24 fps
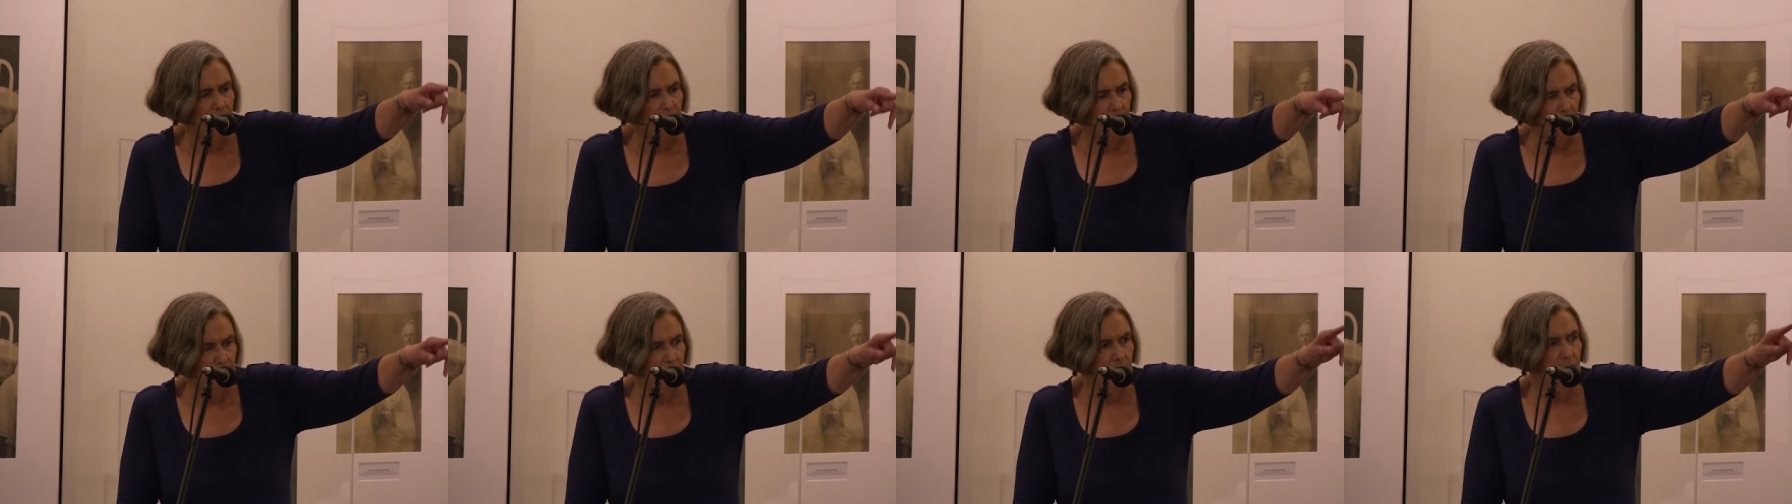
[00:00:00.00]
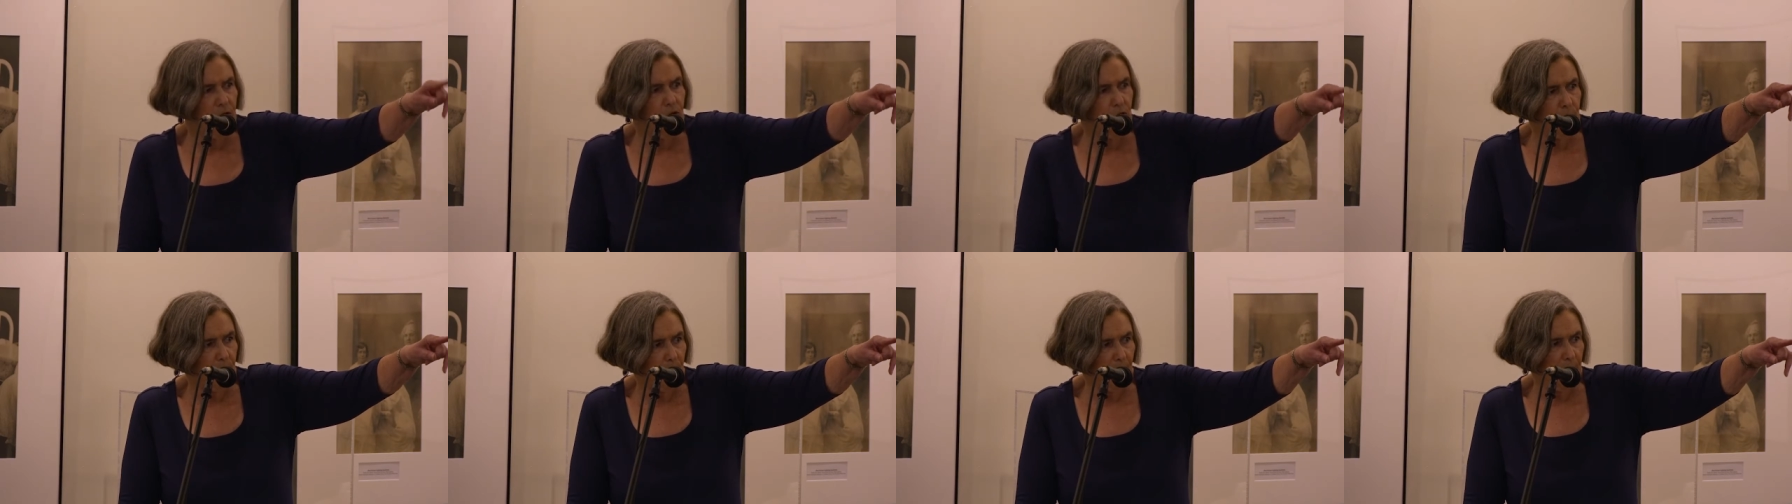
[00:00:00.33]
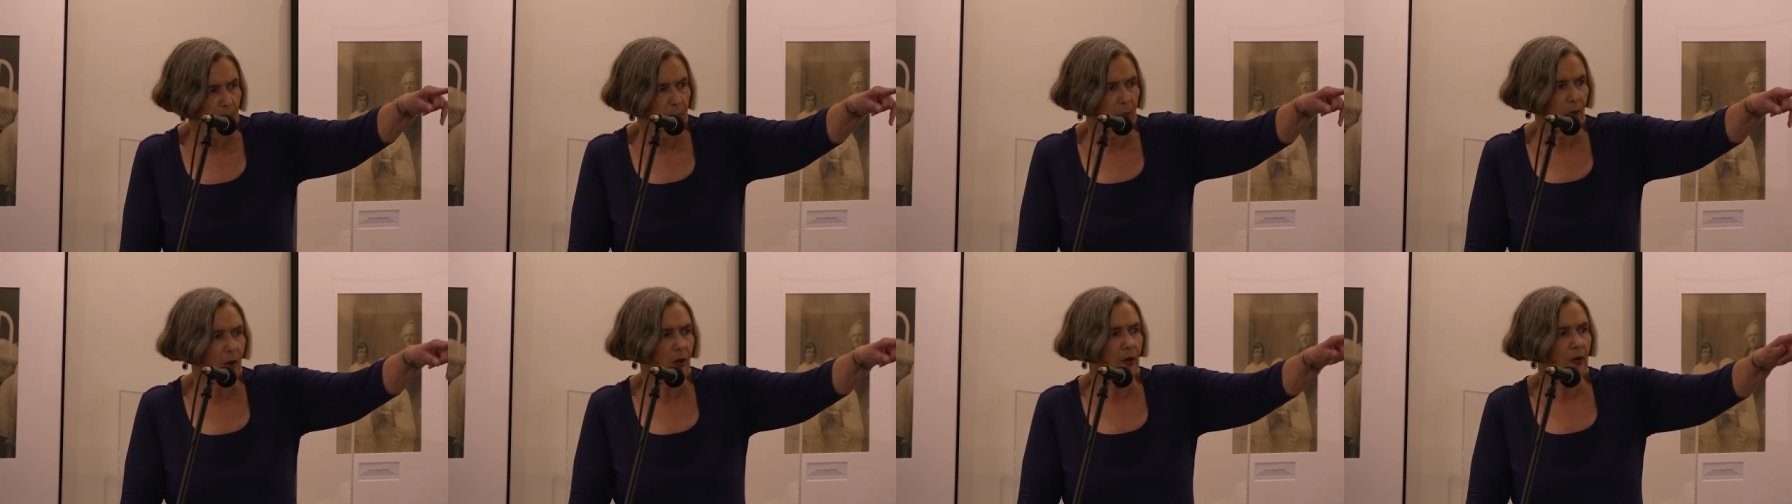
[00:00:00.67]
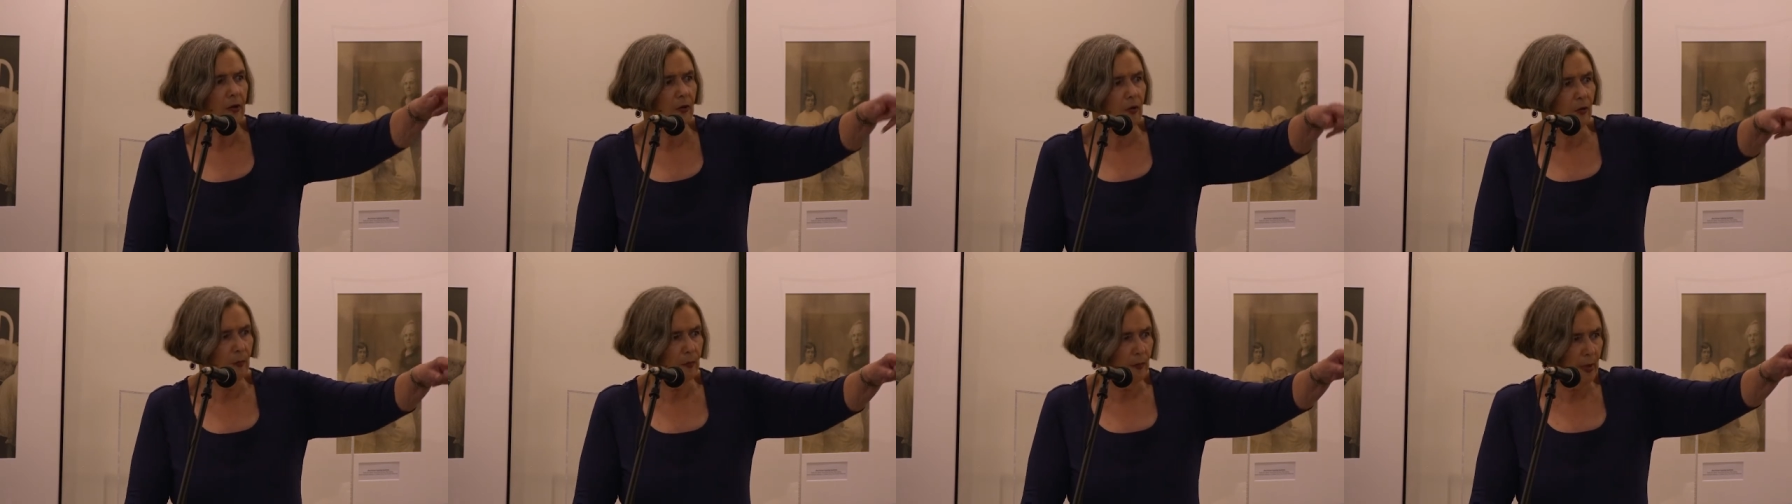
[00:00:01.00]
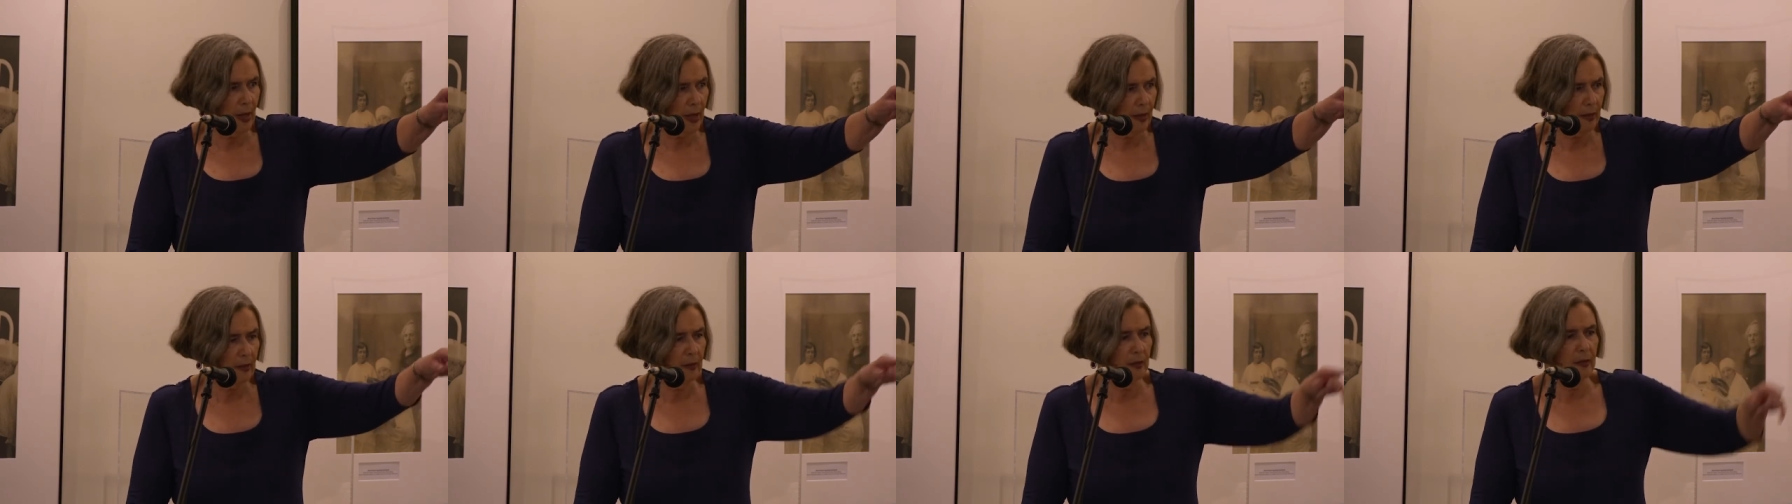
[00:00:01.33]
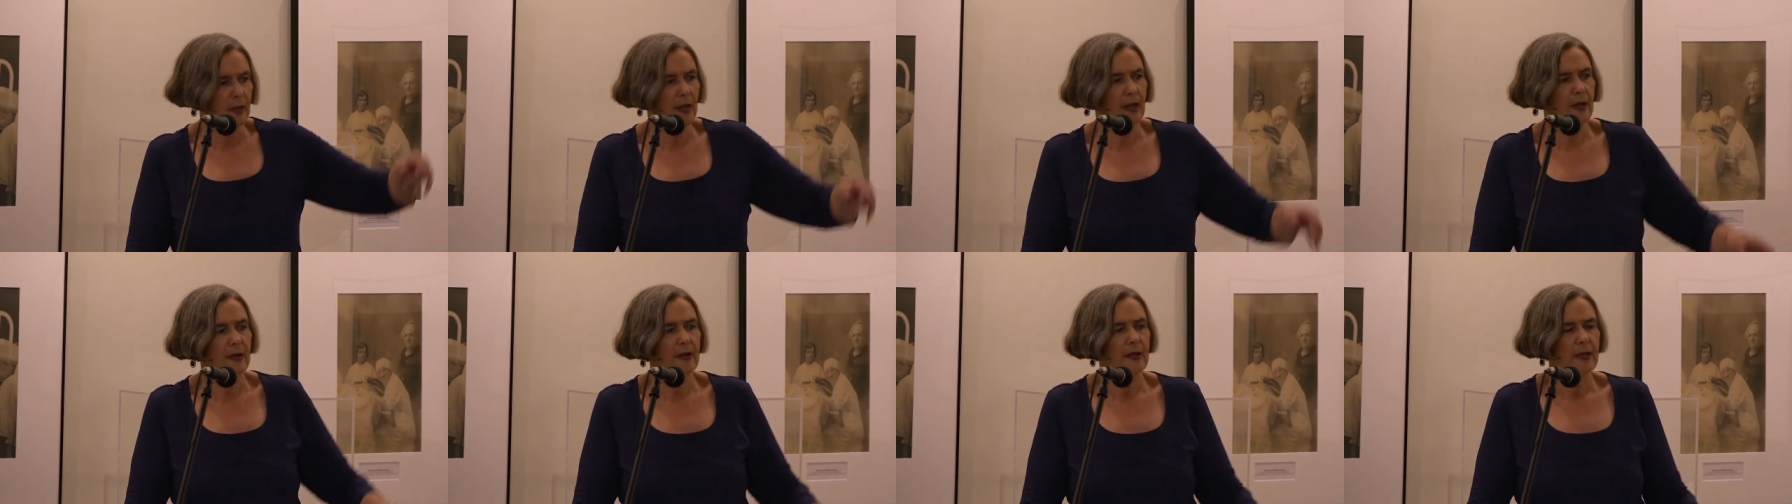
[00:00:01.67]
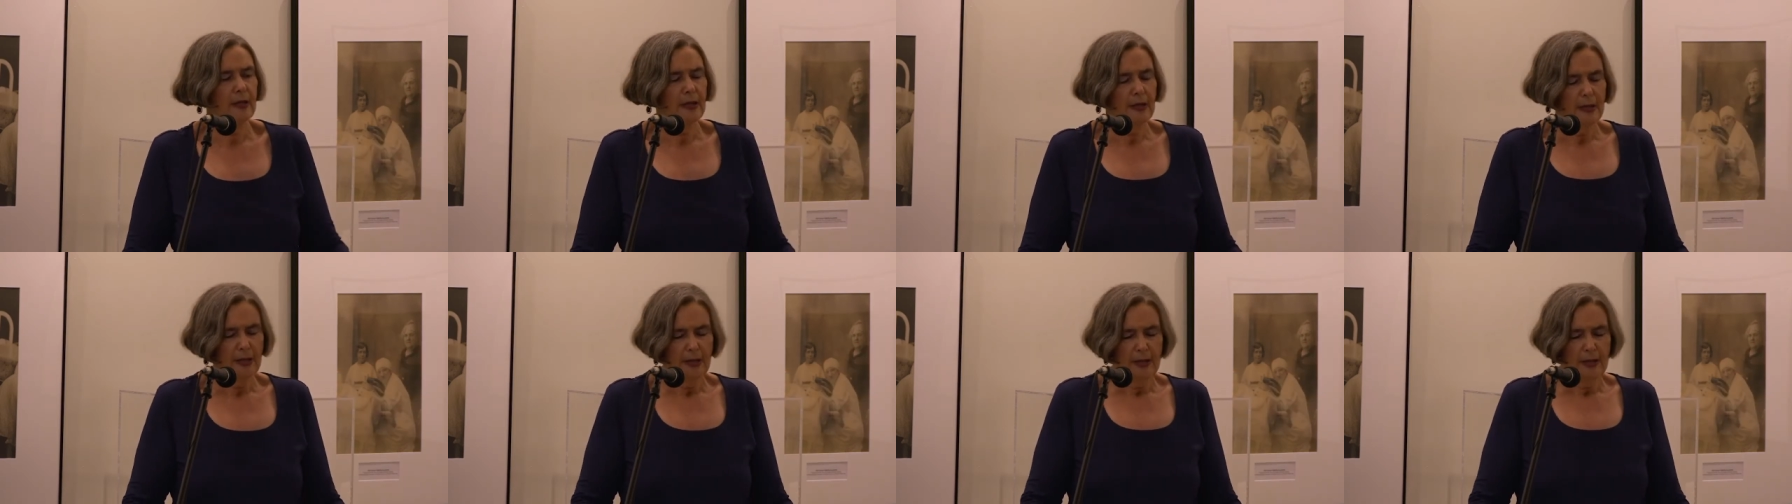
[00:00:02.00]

newspaper article back in that?